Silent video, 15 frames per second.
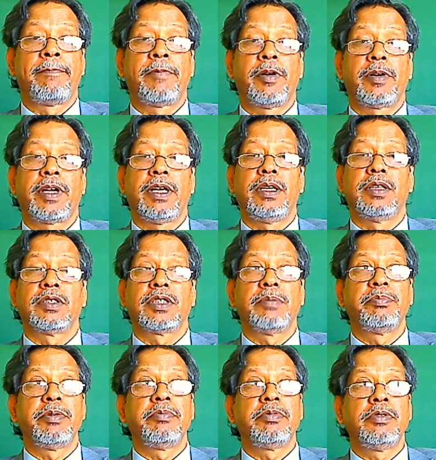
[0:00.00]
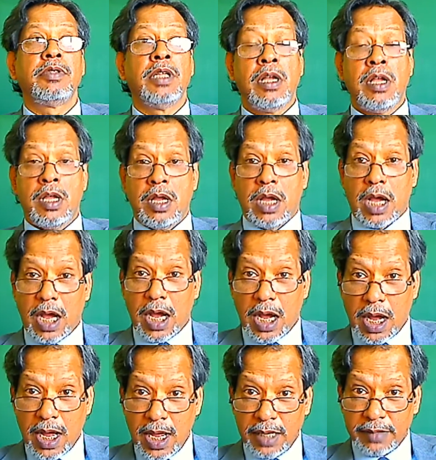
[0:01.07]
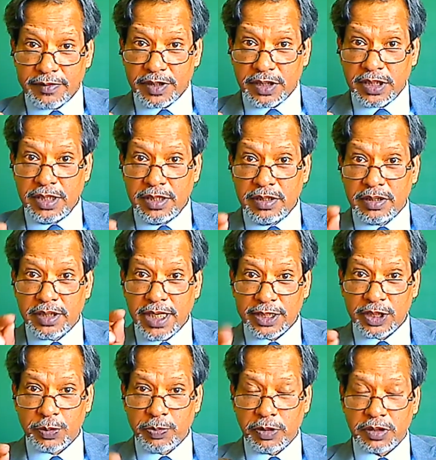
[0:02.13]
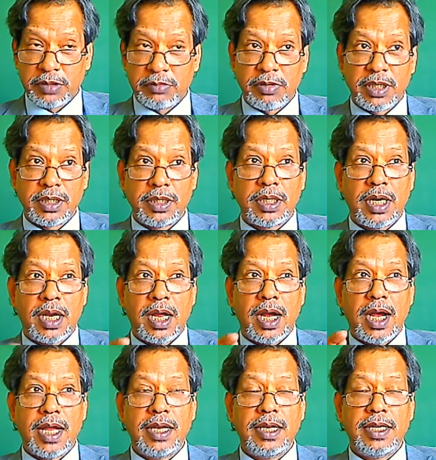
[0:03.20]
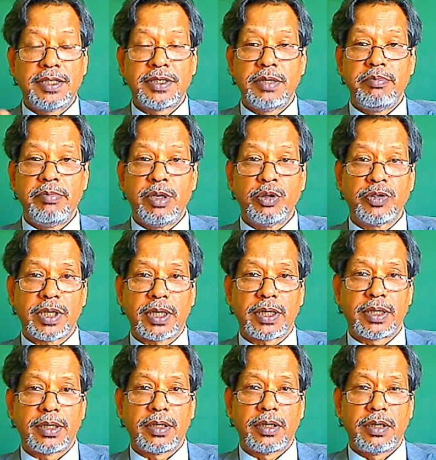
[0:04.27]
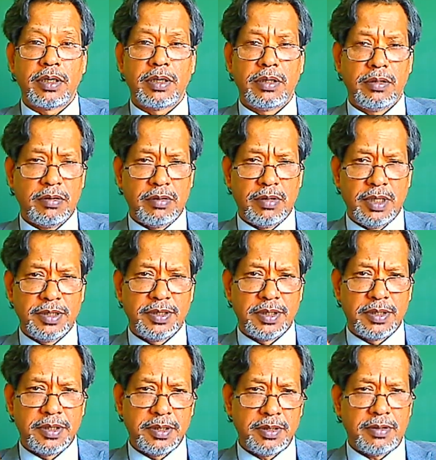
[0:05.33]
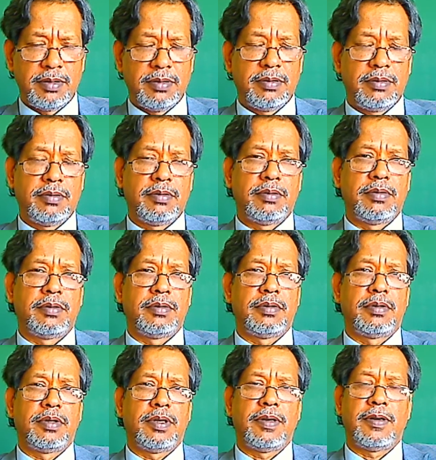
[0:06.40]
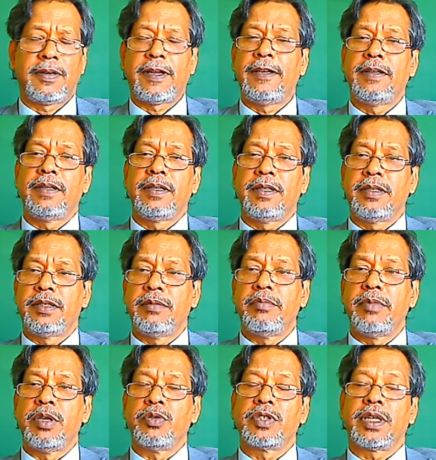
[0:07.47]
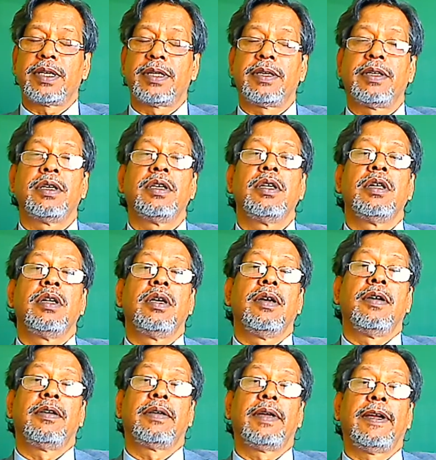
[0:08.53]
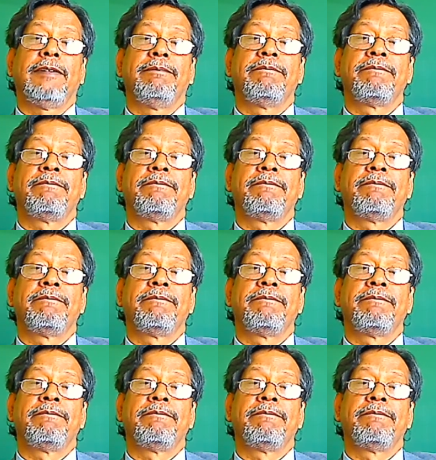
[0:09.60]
Okay. Some people, I have seen textbooks written, I listen music. No, listen to. Okay, the music. Okay.